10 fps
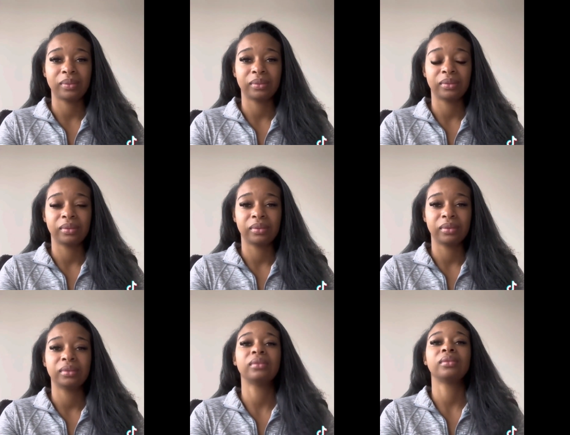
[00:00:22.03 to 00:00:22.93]

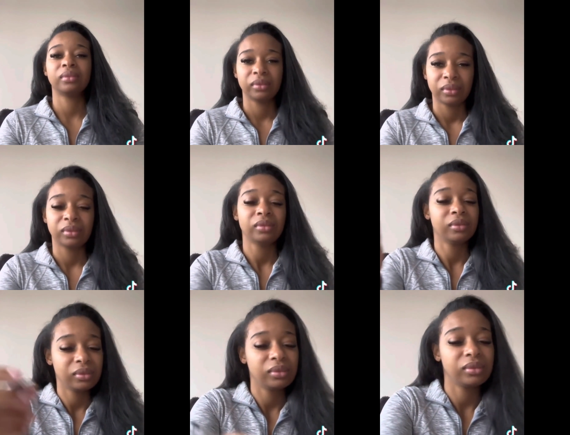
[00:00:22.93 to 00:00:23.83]

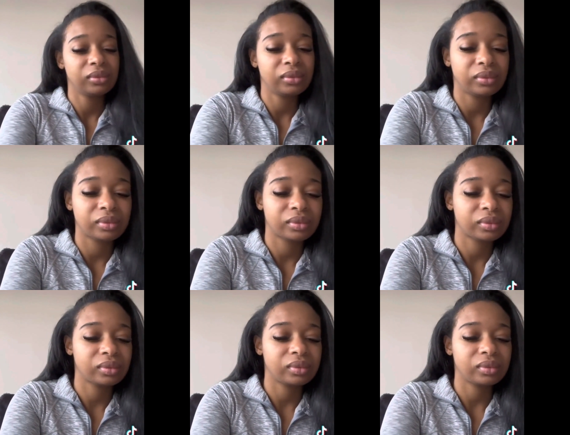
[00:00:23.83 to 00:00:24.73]

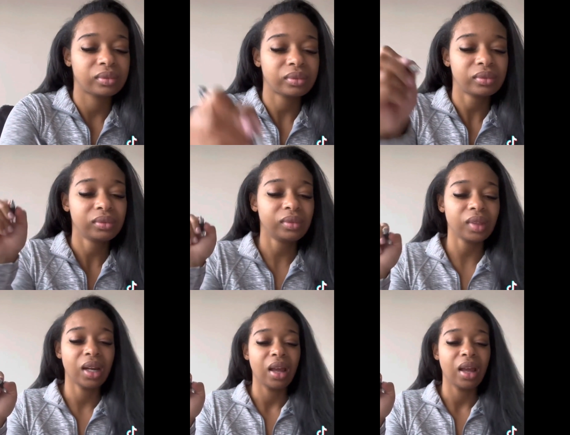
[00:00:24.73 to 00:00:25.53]
(no one is talking)